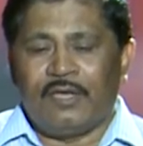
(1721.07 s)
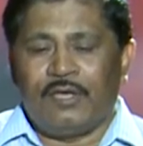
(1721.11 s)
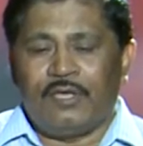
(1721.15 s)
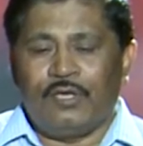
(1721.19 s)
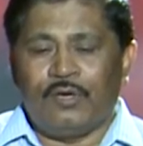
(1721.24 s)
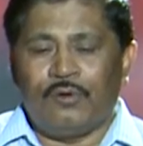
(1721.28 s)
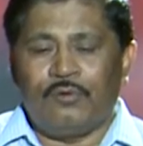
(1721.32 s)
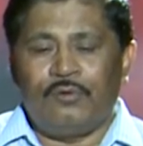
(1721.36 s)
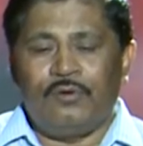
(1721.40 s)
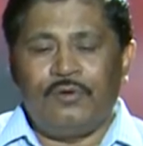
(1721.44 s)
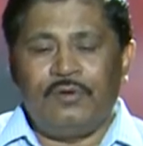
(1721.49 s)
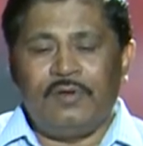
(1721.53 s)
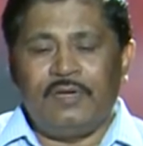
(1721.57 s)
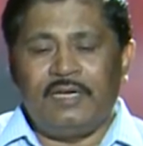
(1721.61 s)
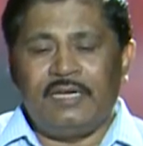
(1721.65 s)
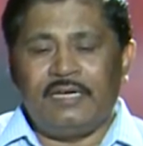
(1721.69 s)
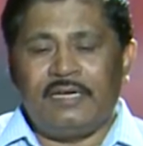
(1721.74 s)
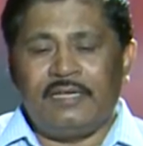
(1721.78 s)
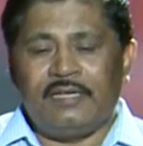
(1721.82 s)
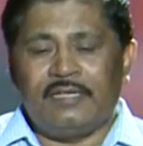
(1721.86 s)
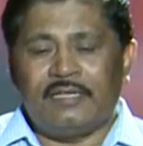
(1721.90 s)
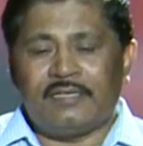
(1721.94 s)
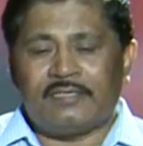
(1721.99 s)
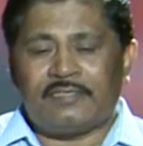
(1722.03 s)
Every
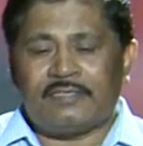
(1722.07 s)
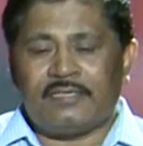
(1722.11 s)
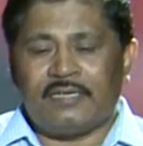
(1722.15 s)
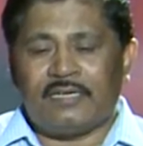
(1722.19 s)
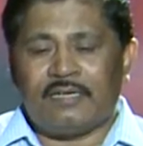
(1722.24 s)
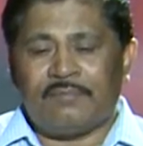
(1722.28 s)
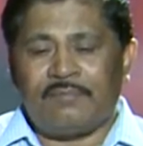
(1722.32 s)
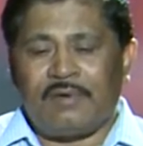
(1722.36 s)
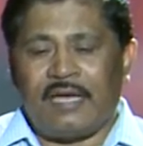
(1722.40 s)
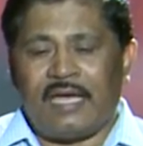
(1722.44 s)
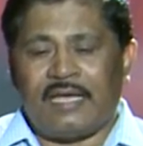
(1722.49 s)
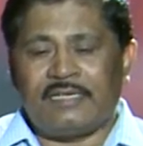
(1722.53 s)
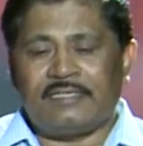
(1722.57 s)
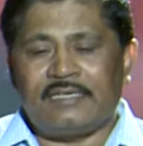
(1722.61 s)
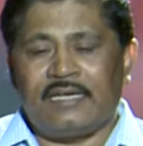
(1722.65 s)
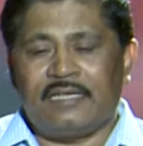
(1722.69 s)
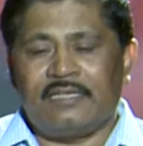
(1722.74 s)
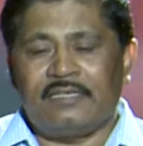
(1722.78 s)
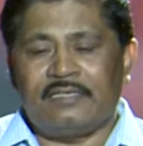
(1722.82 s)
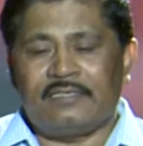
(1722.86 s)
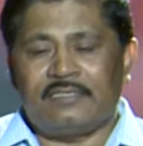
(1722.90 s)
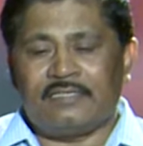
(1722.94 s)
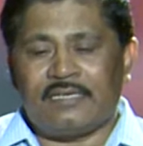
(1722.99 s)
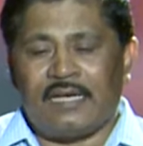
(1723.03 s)
unit in a stratum has
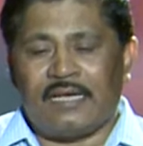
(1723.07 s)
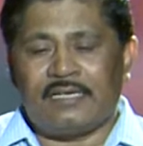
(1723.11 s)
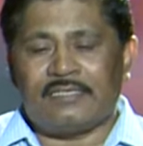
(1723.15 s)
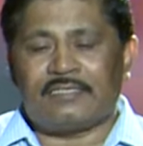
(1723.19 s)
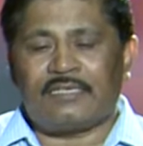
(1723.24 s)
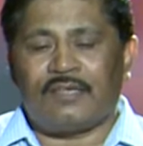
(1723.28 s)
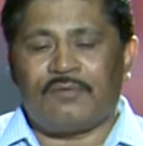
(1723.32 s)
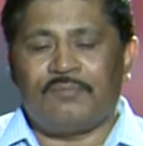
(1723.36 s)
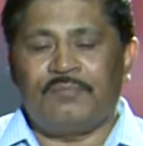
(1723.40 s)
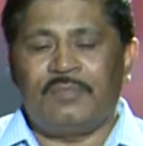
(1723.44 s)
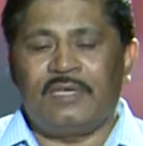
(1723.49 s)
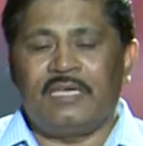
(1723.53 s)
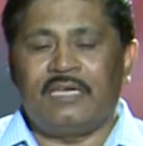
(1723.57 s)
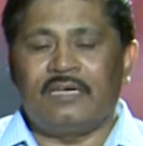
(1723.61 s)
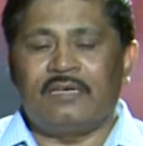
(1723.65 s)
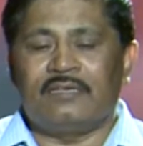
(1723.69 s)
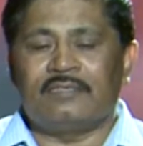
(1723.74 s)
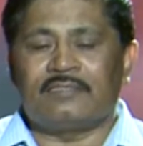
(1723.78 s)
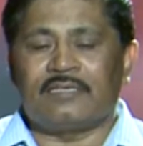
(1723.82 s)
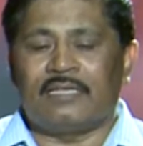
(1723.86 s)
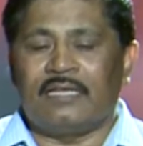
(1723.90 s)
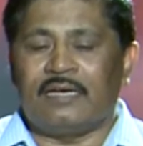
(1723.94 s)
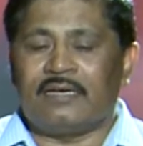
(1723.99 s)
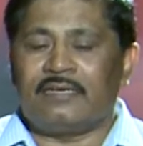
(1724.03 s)
a chance of being
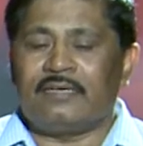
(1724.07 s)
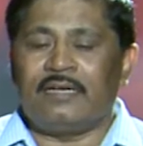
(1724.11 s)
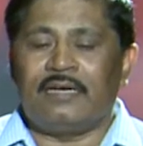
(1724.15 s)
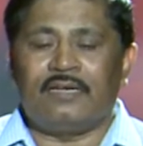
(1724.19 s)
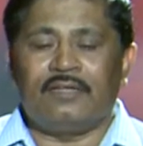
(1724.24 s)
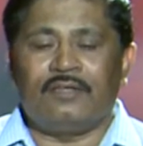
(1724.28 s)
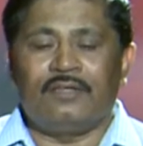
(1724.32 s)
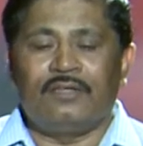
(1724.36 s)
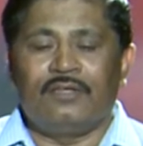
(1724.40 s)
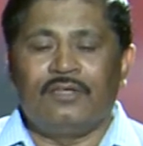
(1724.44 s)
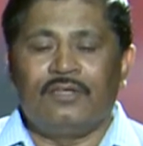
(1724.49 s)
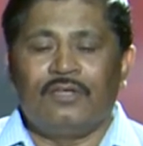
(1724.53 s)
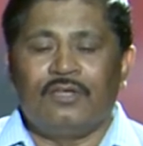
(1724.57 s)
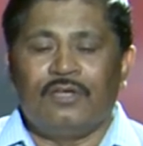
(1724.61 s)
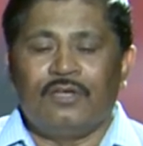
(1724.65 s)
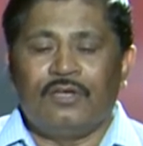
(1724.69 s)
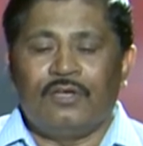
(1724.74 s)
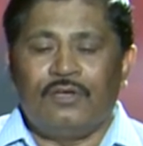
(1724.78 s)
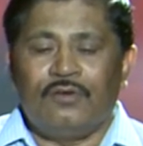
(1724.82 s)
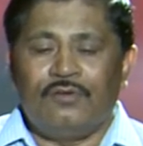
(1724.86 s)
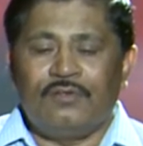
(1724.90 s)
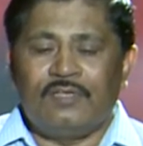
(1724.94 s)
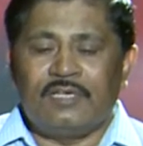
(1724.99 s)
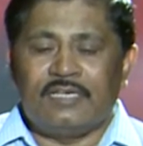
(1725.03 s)
selected
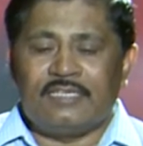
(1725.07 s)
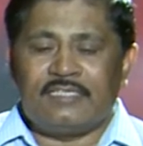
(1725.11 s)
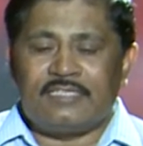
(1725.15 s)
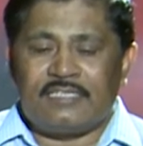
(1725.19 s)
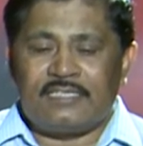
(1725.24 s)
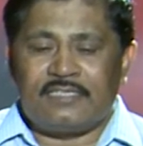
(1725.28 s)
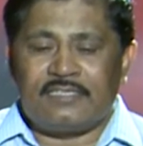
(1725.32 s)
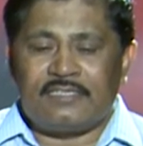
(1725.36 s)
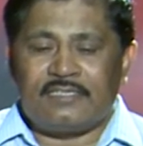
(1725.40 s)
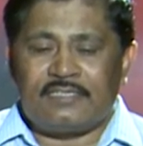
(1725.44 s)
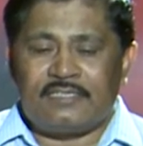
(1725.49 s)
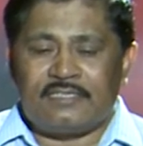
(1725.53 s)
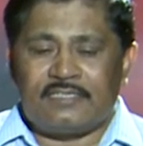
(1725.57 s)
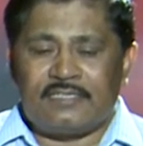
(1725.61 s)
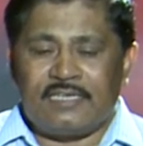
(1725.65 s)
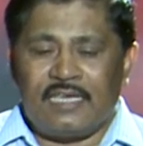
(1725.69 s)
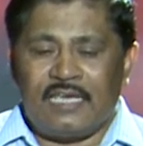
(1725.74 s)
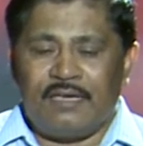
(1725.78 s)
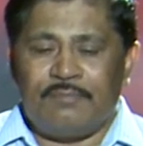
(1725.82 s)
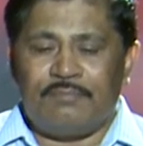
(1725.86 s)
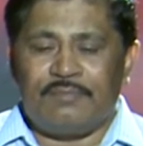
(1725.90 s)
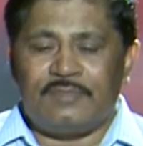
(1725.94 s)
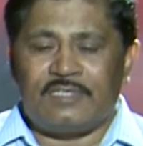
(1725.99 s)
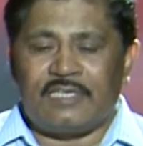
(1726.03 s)
using
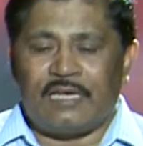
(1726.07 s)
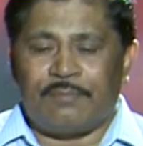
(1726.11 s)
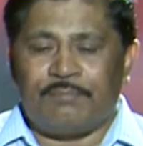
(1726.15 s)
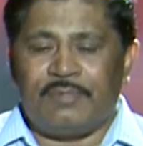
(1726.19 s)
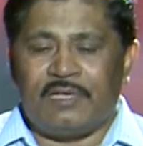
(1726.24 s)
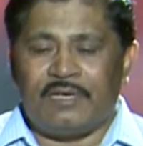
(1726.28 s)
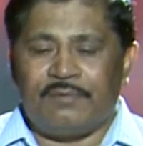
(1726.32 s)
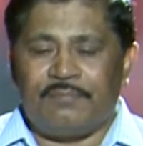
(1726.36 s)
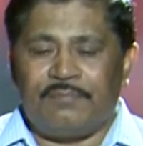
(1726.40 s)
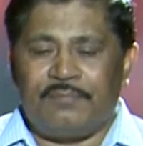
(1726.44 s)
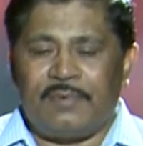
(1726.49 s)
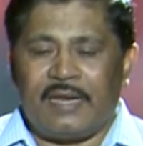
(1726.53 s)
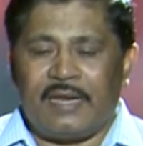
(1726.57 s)
same sampling